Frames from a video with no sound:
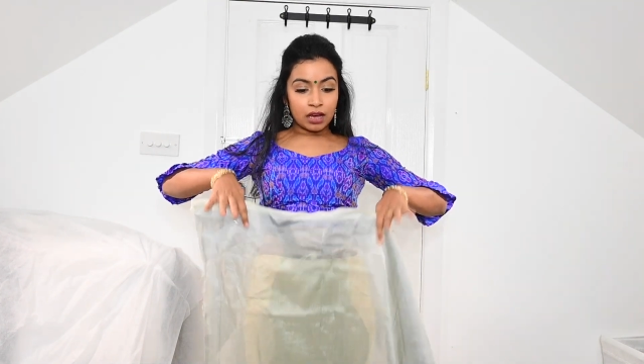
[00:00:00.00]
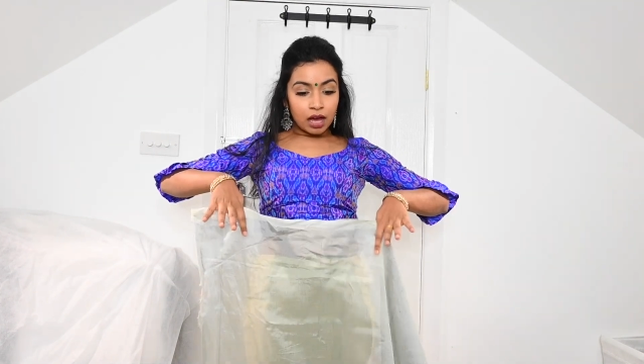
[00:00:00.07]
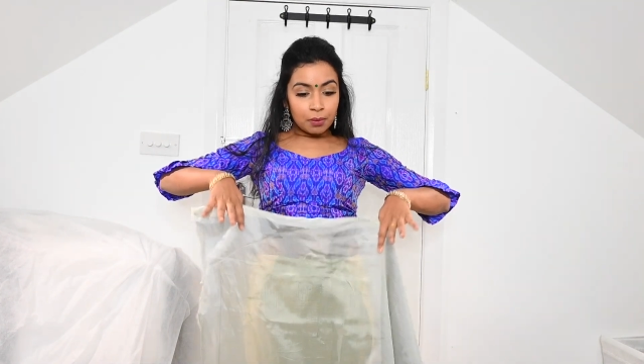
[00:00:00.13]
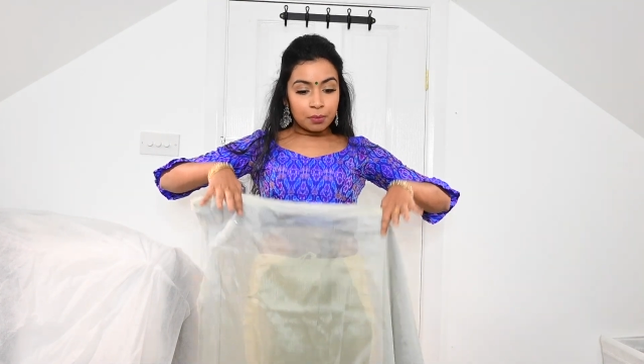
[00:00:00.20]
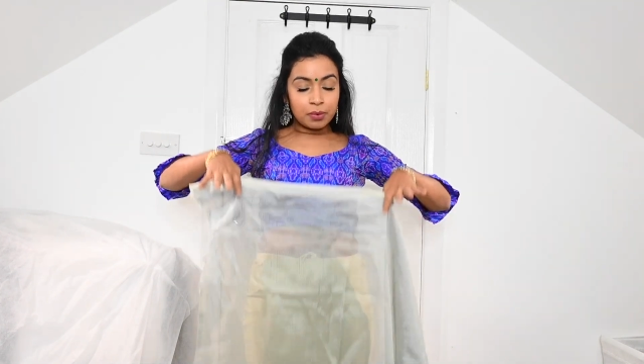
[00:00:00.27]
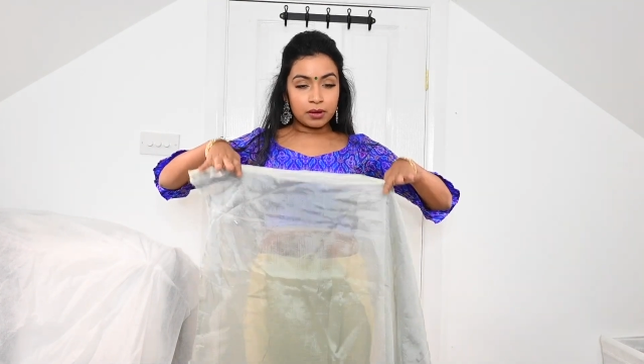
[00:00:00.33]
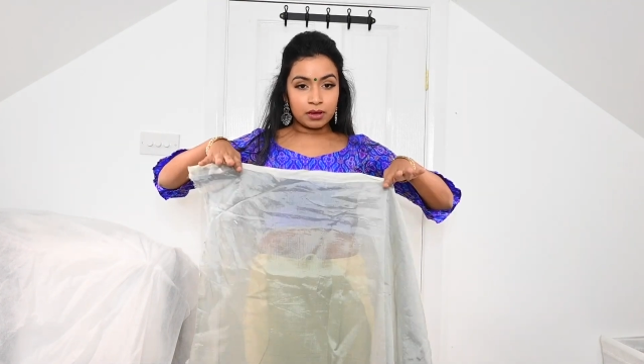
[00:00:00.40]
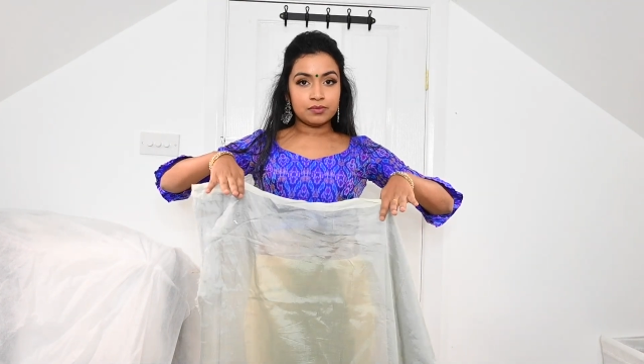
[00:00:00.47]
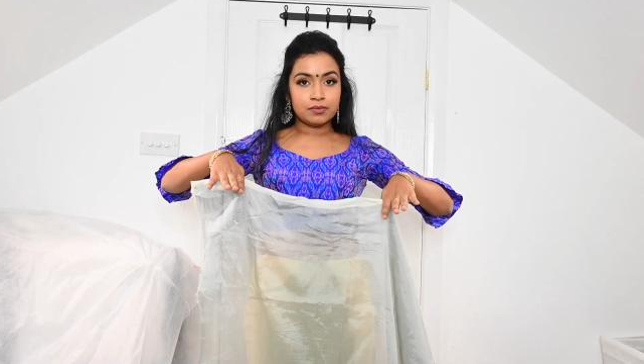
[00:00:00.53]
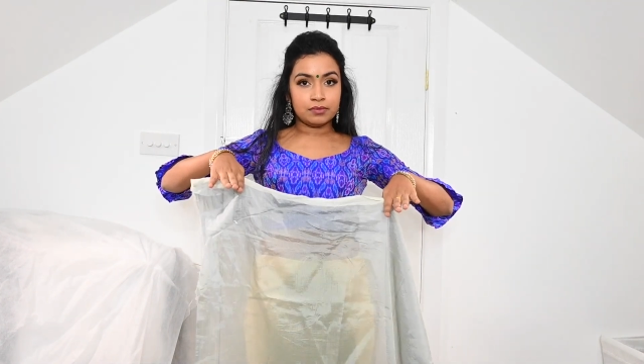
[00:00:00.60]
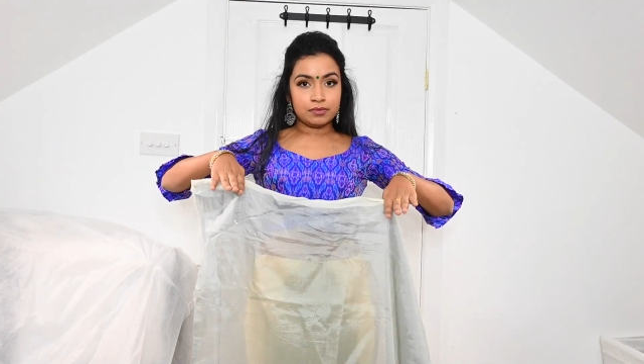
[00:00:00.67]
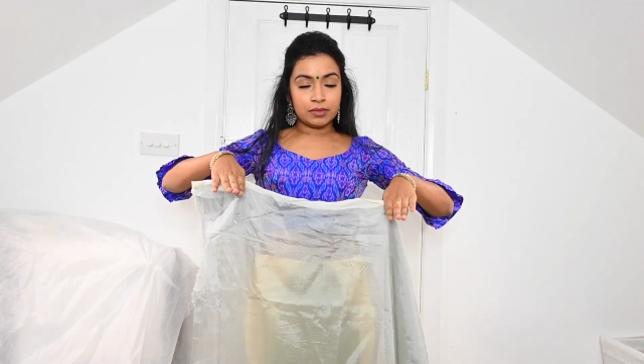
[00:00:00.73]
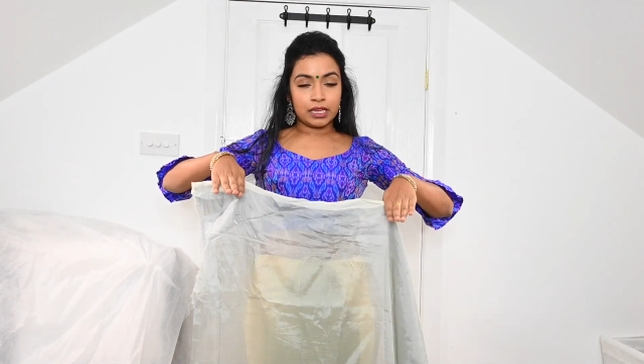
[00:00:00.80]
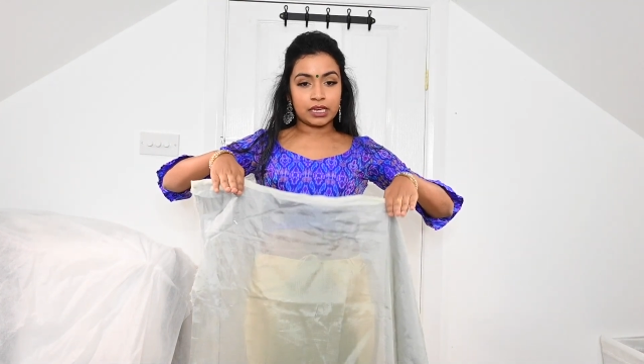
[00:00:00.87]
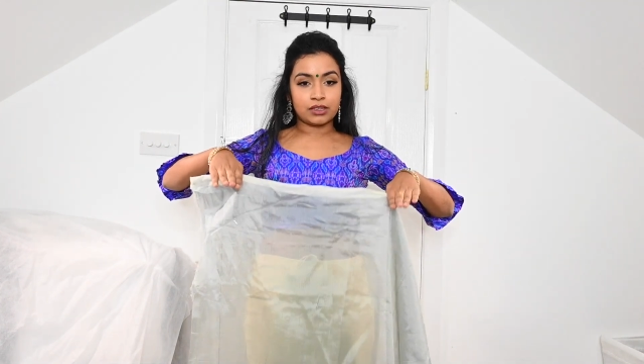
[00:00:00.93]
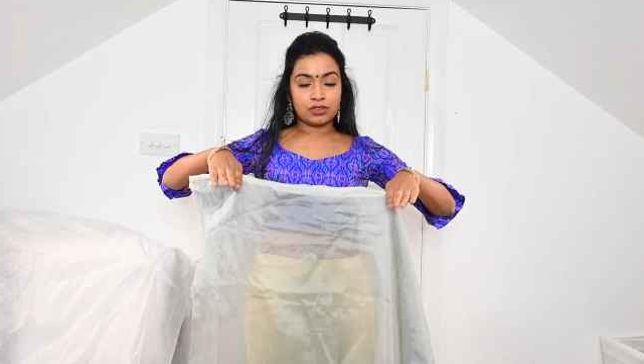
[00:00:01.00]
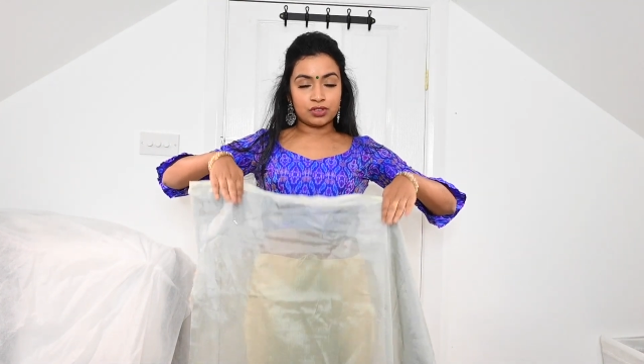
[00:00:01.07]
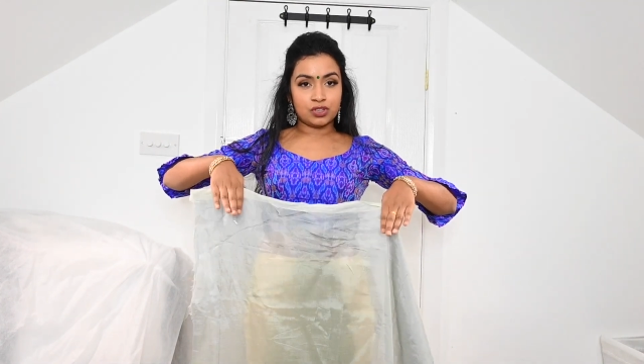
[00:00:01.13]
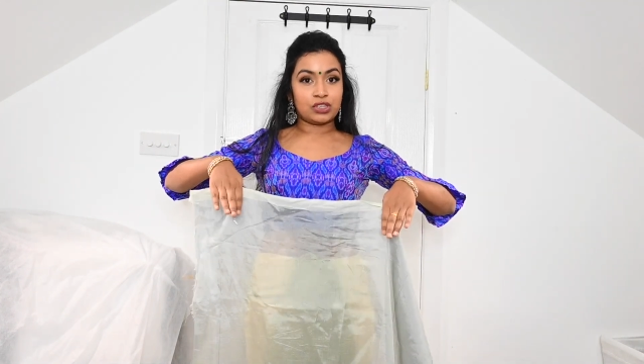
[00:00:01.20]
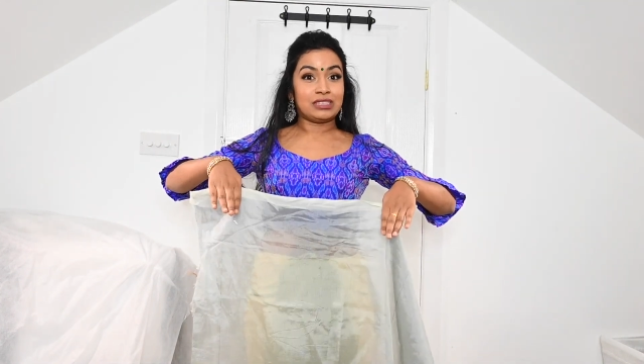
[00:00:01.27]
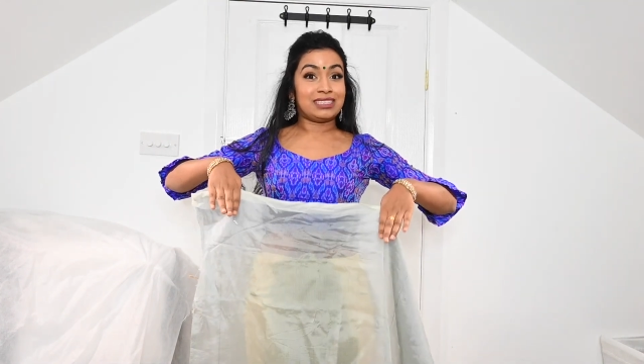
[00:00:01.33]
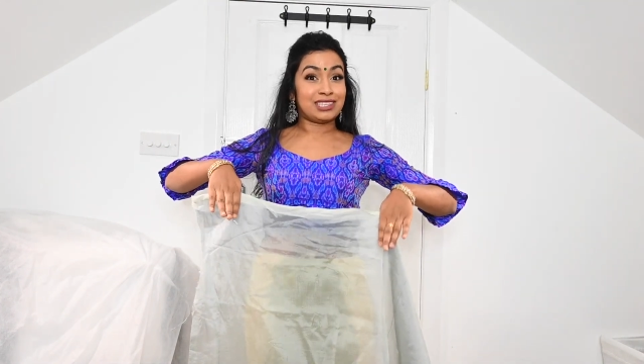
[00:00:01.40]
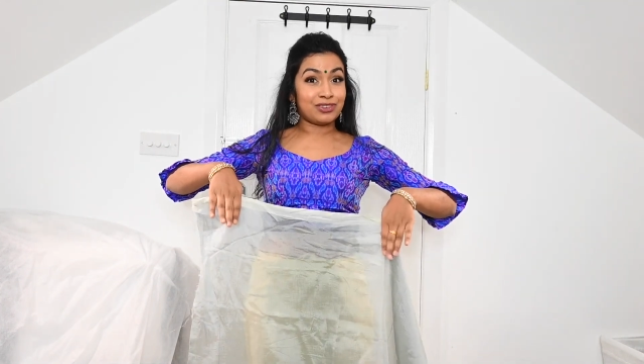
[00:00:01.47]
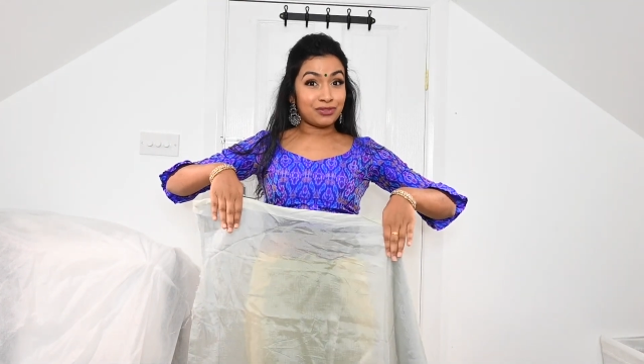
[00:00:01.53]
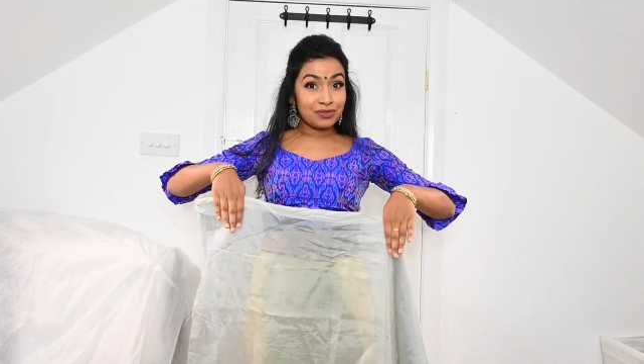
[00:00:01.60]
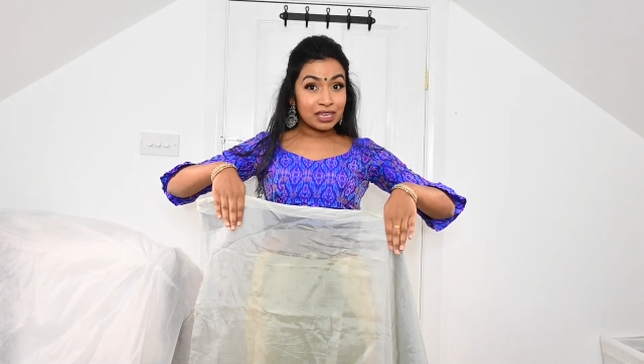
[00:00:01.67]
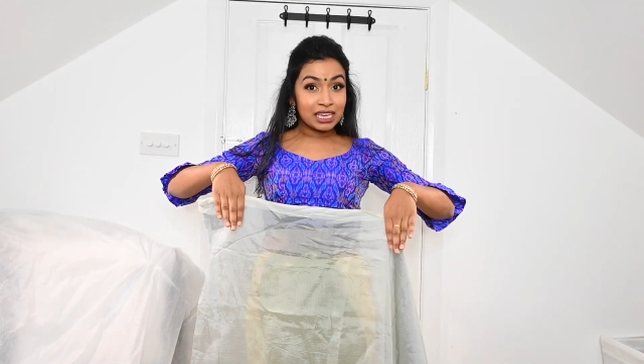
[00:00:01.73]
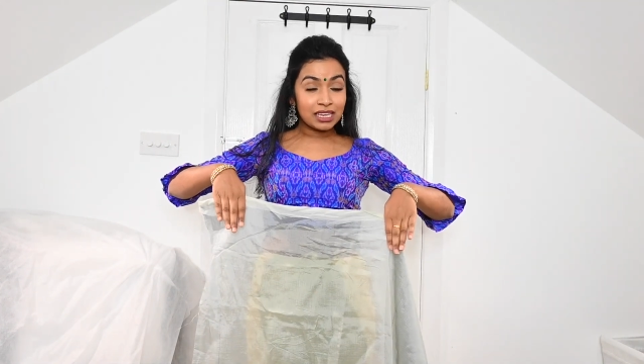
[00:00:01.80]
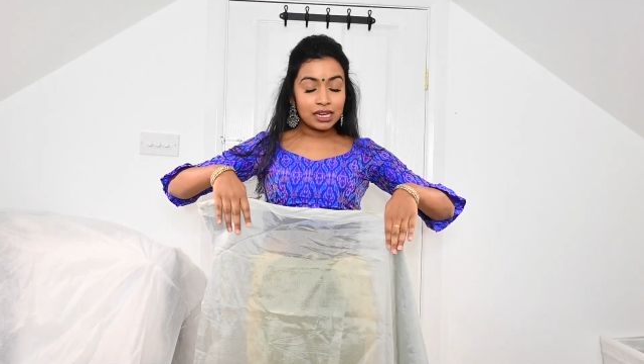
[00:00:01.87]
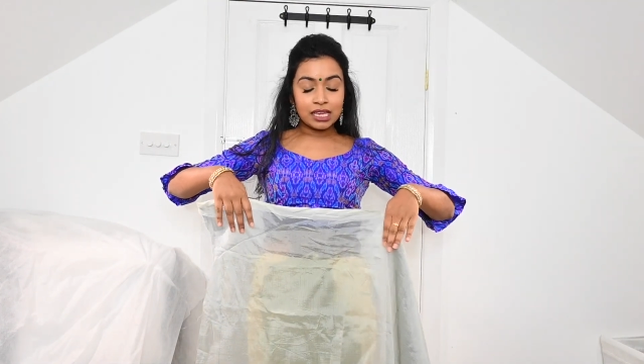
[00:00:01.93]
up like so you can see your
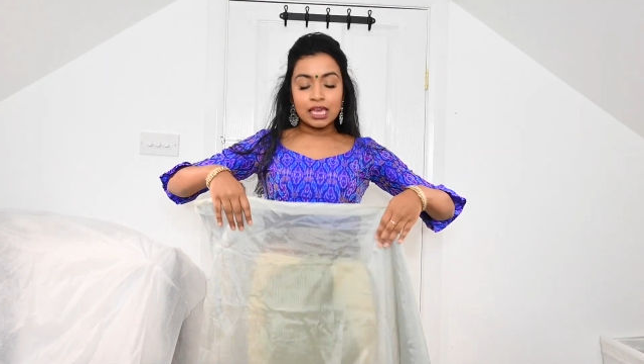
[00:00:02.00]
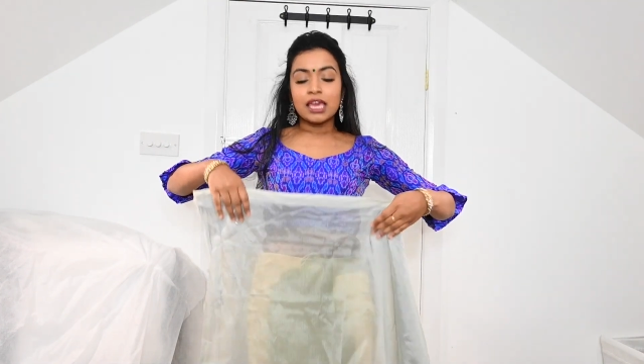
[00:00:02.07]
feet.